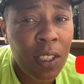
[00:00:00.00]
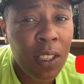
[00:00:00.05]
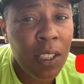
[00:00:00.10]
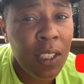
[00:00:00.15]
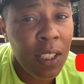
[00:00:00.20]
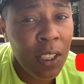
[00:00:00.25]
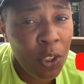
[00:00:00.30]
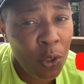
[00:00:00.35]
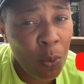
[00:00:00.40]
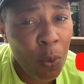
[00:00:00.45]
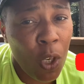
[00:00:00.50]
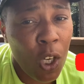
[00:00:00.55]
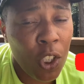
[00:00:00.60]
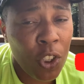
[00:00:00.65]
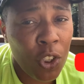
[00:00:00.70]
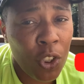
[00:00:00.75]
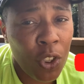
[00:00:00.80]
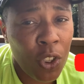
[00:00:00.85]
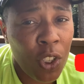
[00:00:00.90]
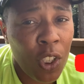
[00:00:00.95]

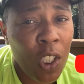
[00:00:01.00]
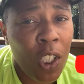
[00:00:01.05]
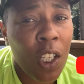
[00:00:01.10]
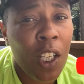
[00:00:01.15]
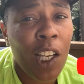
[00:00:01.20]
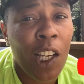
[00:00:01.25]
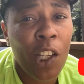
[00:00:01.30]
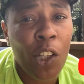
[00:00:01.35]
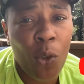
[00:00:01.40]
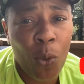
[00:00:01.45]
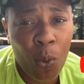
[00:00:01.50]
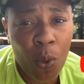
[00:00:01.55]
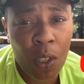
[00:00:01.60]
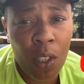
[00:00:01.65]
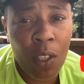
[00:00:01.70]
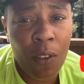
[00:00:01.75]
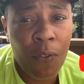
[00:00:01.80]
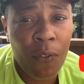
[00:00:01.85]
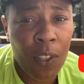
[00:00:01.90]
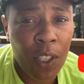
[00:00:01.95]
dishwasher in order
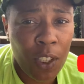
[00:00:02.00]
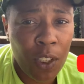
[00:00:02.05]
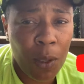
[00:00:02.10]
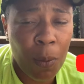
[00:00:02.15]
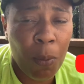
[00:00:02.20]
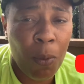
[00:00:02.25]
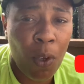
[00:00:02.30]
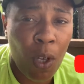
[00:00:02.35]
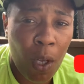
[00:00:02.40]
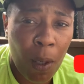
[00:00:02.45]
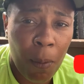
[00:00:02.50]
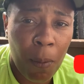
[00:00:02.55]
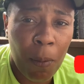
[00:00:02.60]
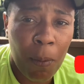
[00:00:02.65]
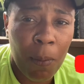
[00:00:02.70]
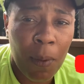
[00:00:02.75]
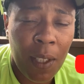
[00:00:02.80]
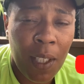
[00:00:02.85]
to fix the problem.